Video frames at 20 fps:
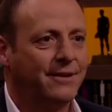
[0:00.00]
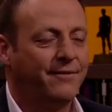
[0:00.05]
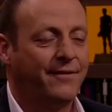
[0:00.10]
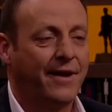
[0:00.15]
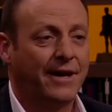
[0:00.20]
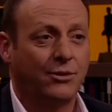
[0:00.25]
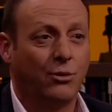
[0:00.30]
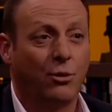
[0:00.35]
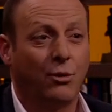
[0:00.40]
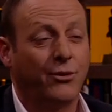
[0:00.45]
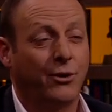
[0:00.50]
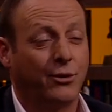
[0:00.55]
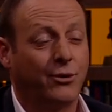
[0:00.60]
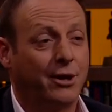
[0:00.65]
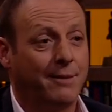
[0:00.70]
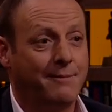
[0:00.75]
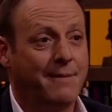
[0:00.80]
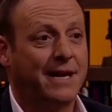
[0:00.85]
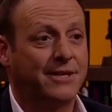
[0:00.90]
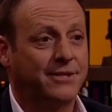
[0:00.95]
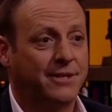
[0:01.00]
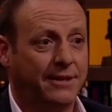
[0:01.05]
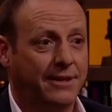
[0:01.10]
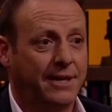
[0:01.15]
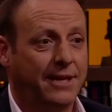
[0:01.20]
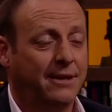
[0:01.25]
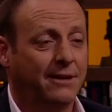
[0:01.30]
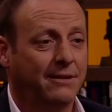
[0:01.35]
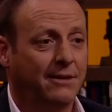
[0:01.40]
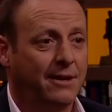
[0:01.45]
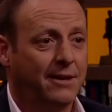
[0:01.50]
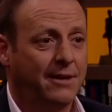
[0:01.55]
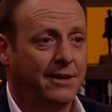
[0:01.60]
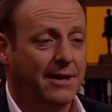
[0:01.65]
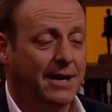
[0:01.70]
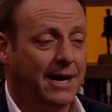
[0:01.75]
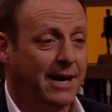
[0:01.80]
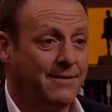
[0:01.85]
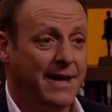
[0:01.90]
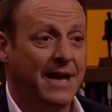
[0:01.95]
In fact, Hawthorn could have matched the deal,
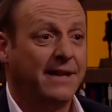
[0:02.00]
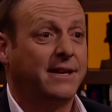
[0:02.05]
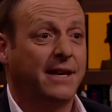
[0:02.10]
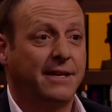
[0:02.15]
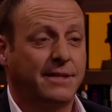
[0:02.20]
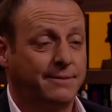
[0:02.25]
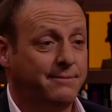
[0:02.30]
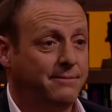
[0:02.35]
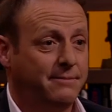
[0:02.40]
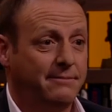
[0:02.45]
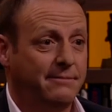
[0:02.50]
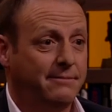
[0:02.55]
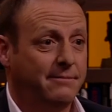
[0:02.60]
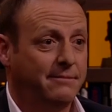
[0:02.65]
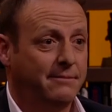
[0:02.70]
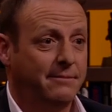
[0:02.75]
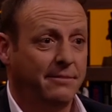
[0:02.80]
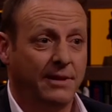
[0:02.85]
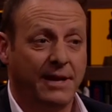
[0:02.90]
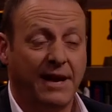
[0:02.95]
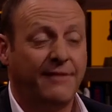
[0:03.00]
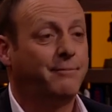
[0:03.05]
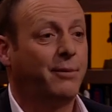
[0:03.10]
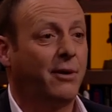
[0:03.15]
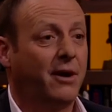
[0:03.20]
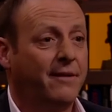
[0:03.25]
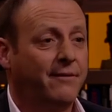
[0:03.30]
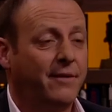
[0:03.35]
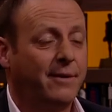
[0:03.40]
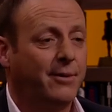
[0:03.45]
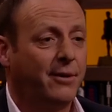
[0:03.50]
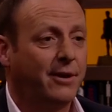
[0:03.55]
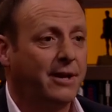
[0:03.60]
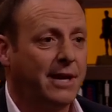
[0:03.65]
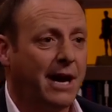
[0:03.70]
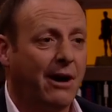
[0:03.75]
and that gets left by everybody.